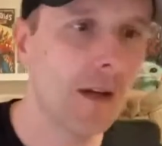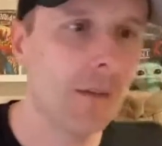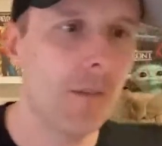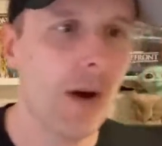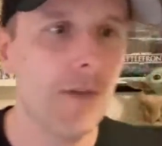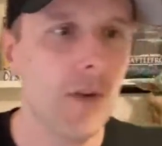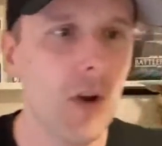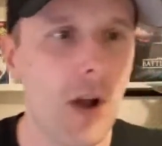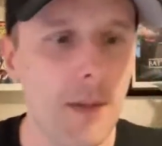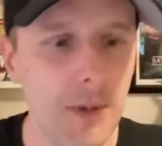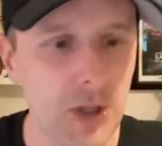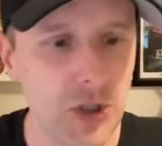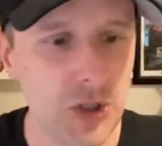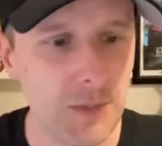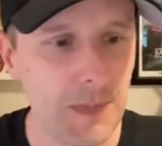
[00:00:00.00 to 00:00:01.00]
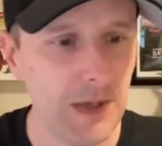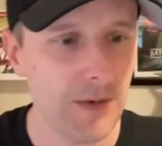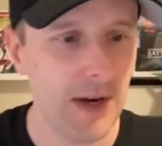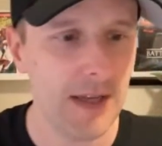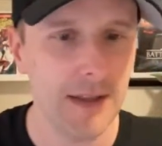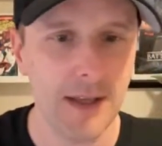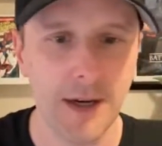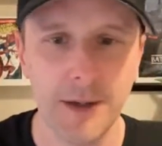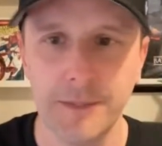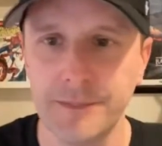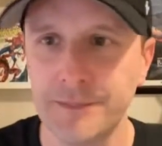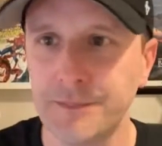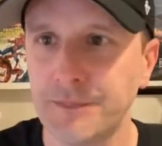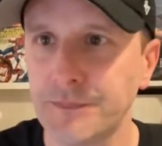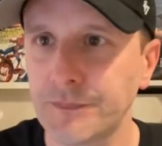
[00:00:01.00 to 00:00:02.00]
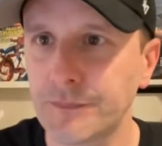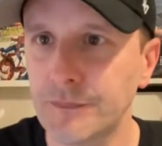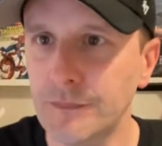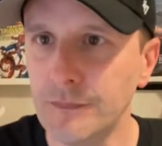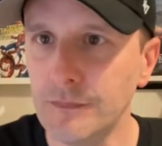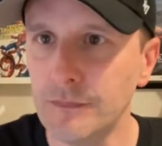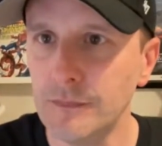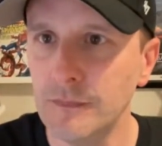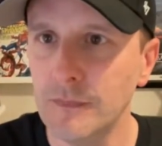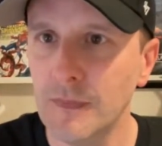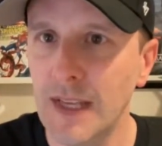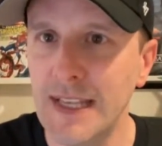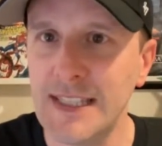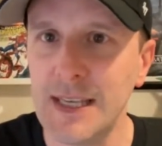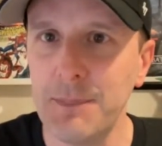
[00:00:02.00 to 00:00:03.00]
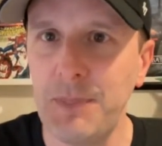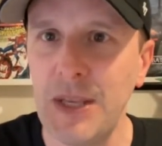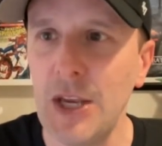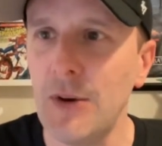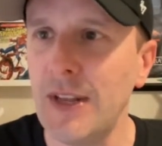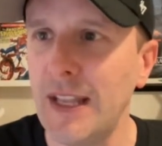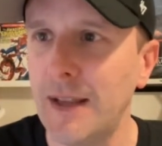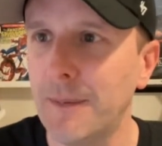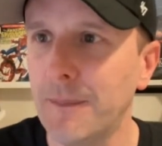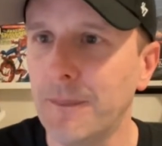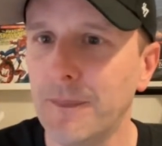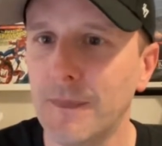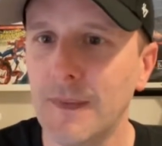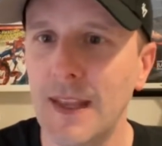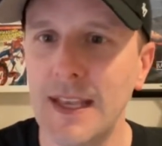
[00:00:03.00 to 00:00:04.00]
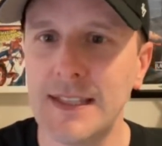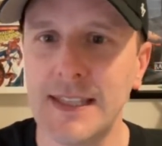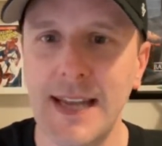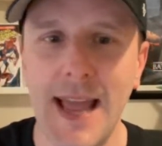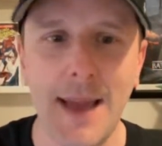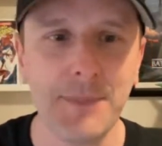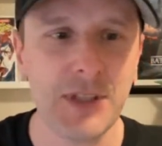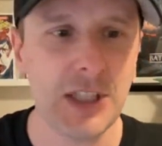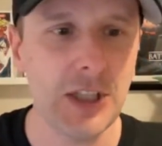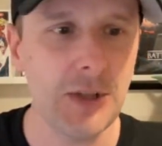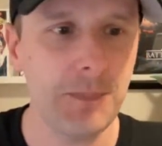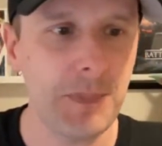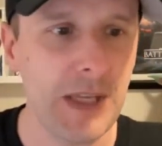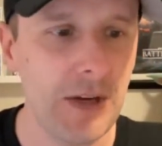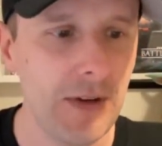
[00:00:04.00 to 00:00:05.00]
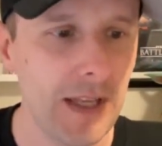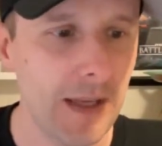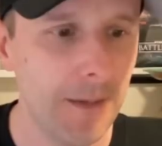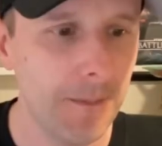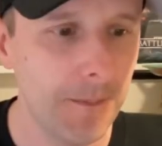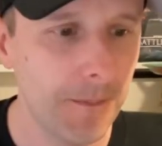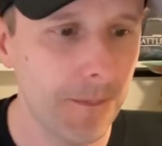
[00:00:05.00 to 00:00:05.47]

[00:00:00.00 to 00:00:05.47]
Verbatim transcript: Marvel Comics should be right there. It's a beauty. It's an absolute beauty.